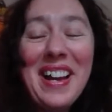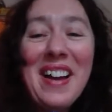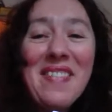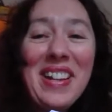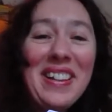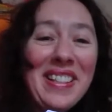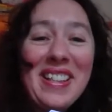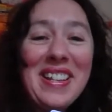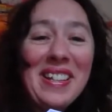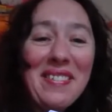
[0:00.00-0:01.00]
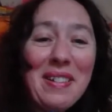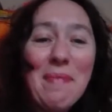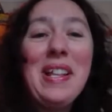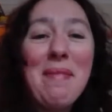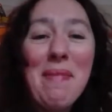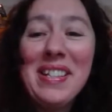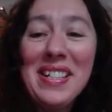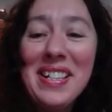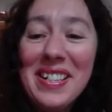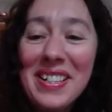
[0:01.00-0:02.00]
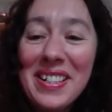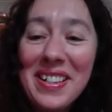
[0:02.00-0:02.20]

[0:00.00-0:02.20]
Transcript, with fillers: I think these have to be the best teachers